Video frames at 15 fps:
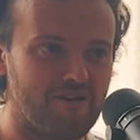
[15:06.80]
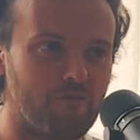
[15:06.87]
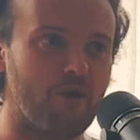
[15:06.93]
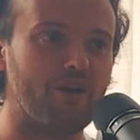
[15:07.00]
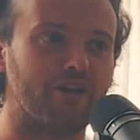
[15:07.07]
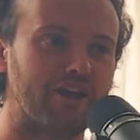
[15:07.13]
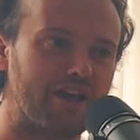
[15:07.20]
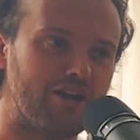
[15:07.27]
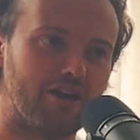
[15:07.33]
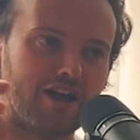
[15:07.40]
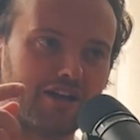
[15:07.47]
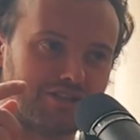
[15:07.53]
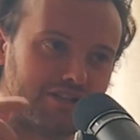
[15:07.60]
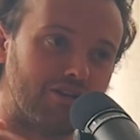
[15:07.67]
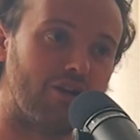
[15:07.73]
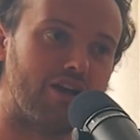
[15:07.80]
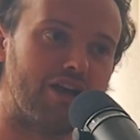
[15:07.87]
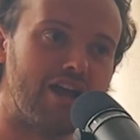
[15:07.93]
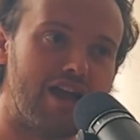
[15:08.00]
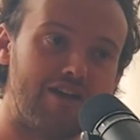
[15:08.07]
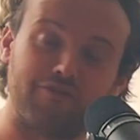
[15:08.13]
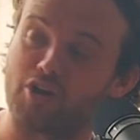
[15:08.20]
Well, okay, no, actually,
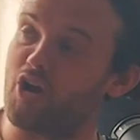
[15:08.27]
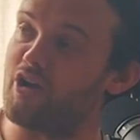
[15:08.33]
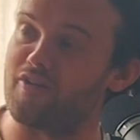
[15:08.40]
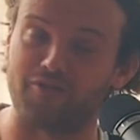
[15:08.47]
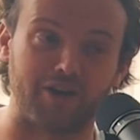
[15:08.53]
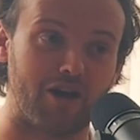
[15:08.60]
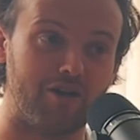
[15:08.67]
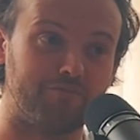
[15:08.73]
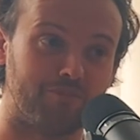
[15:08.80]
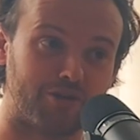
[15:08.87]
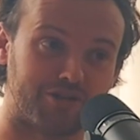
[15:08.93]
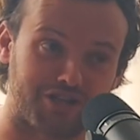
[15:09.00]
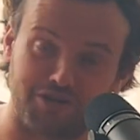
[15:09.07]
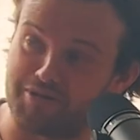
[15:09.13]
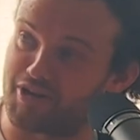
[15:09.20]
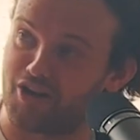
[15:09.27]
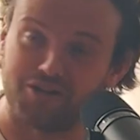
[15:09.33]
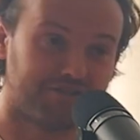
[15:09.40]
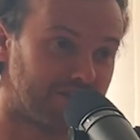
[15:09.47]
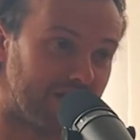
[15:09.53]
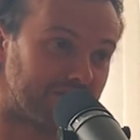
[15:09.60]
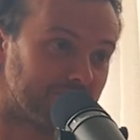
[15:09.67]
right. If we're going bushy, we go
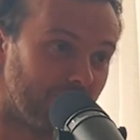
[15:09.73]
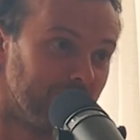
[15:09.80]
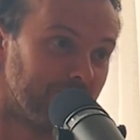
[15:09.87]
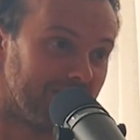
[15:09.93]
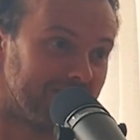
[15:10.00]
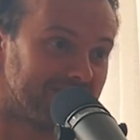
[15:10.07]
into that Swan place